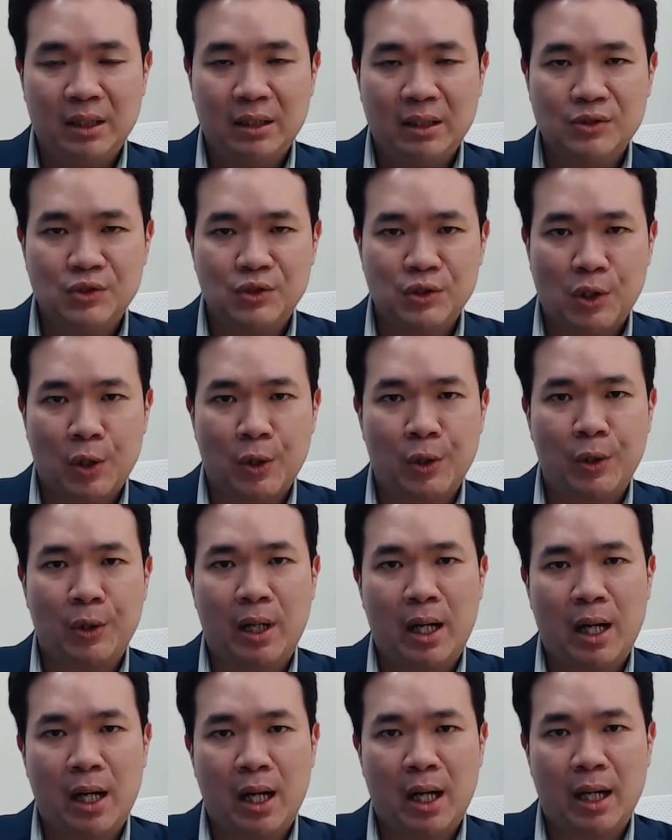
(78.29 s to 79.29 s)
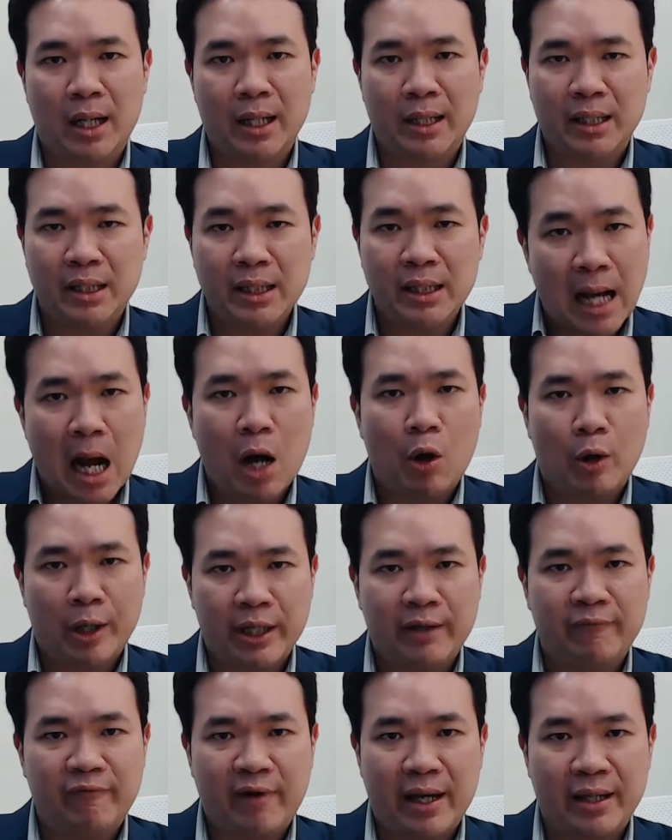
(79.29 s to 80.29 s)
So uh, in our
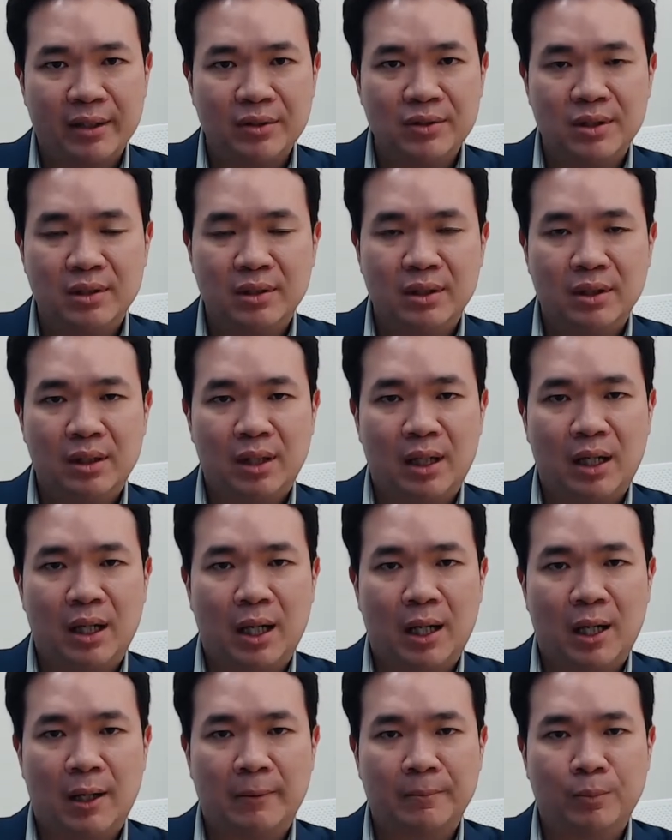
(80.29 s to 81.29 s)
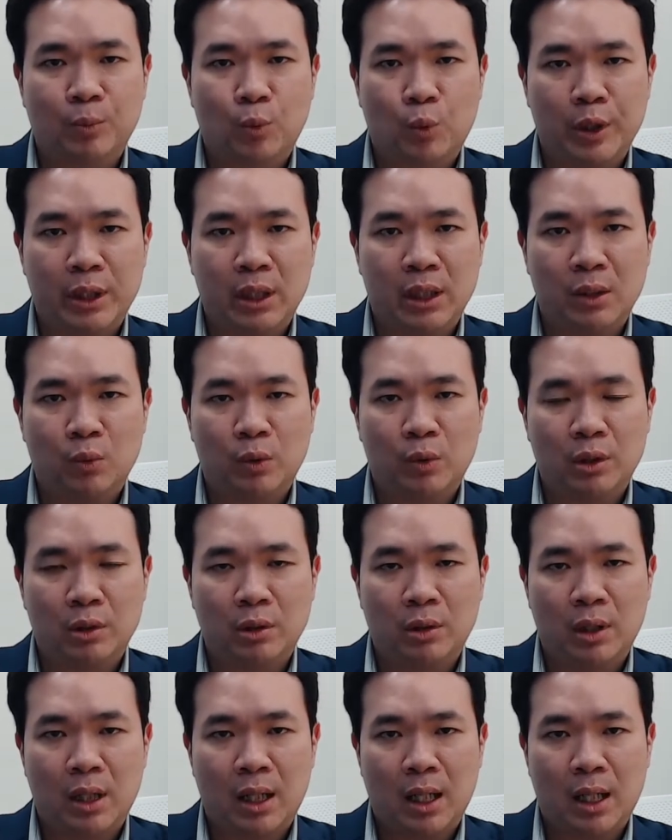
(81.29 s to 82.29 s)
event, um, we
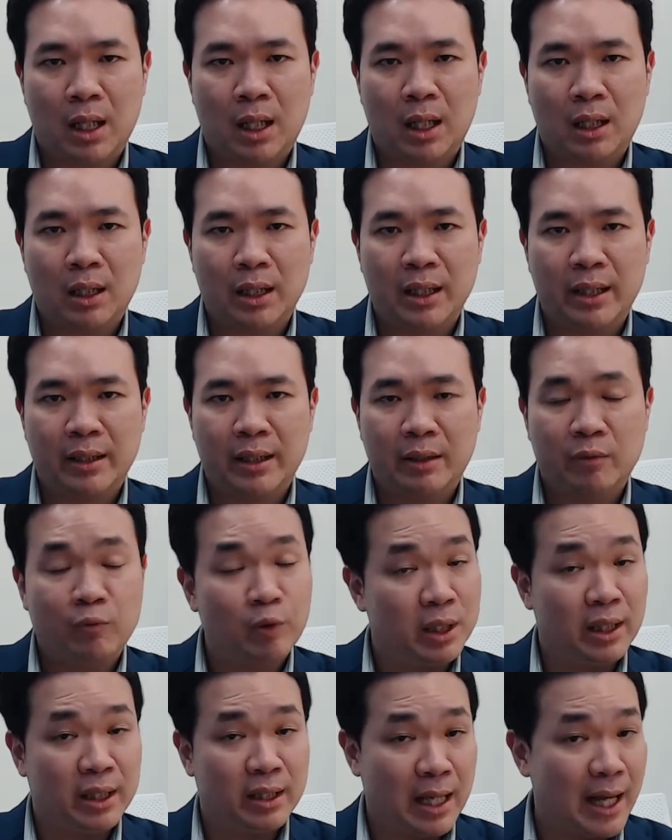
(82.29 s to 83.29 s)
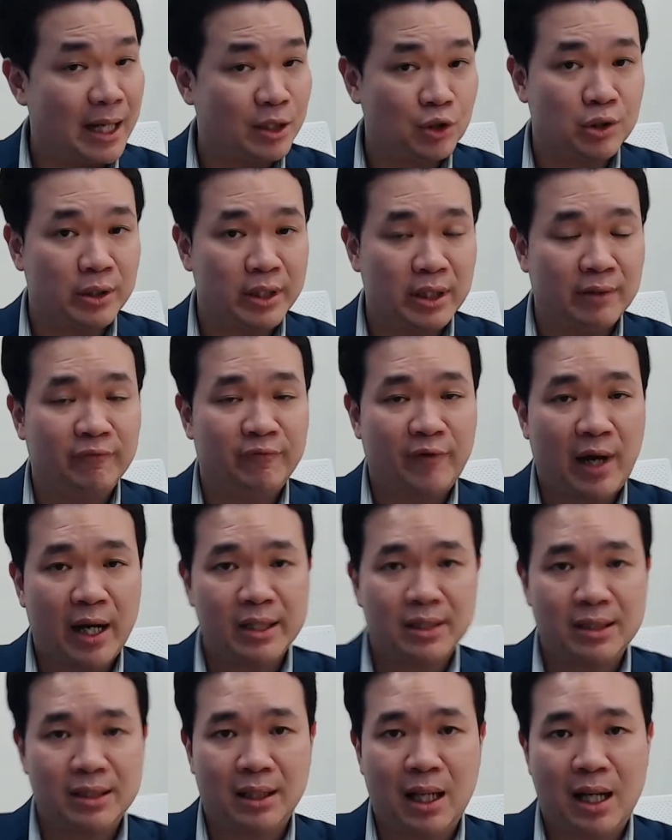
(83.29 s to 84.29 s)
will uh, we actually invite
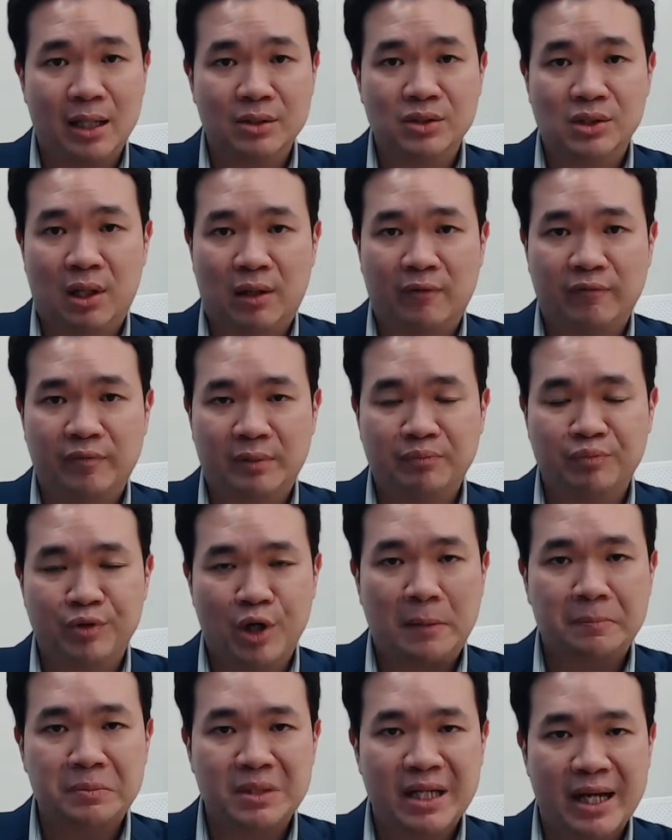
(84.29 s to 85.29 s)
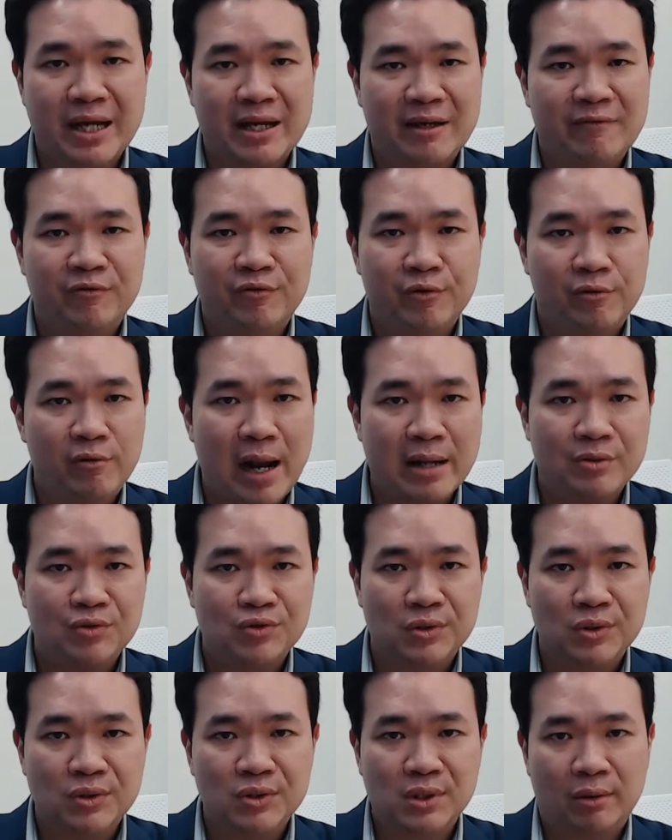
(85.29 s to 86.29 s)
a lot of prop tech
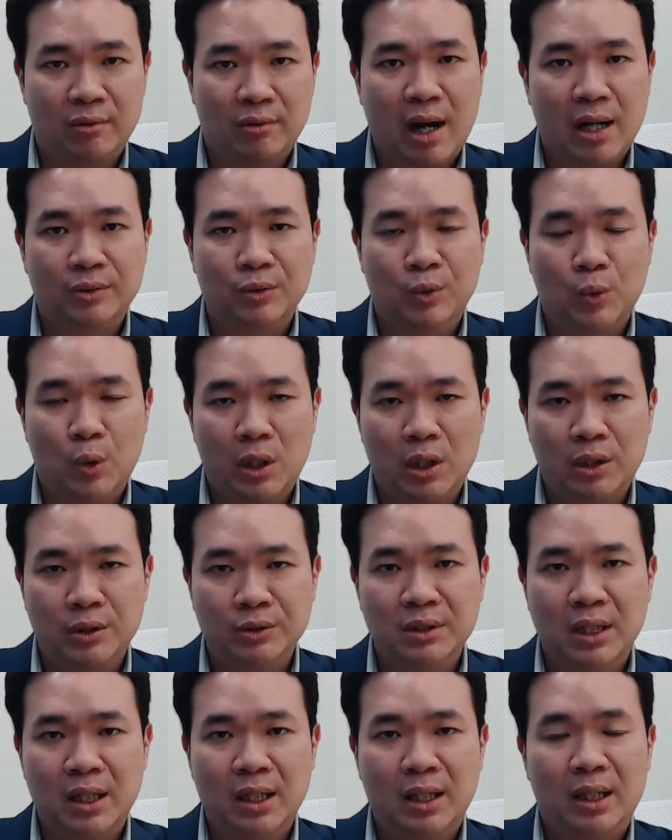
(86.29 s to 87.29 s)
influencers around the world